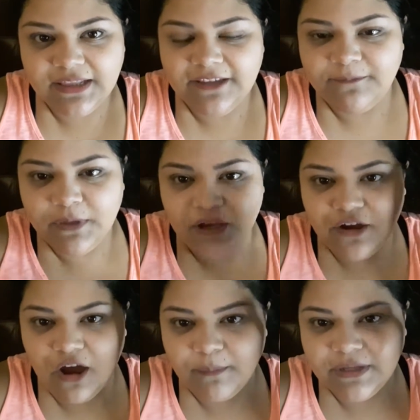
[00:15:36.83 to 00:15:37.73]
Leave me a
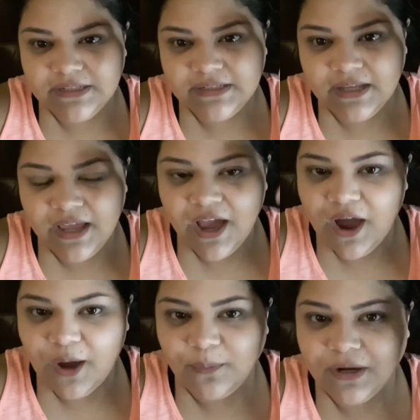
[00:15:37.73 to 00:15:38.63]
comment
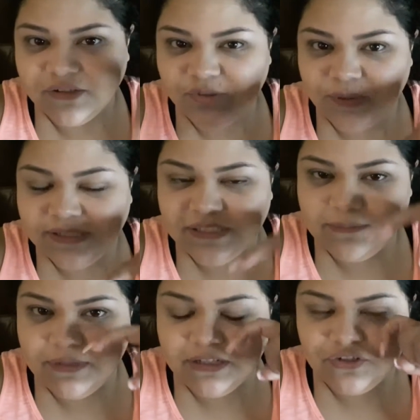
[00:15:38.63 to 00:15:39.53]
on what else you want to
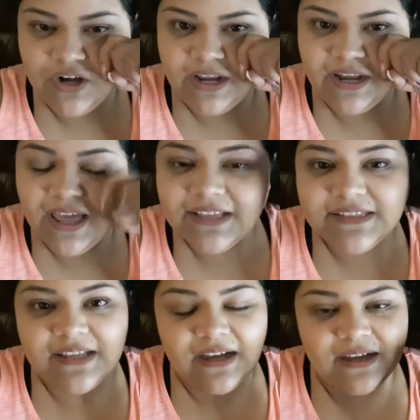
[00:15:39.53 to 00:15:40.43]
see me try
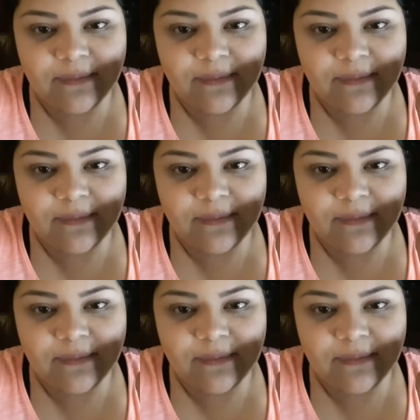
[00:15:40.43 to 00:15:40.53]
next.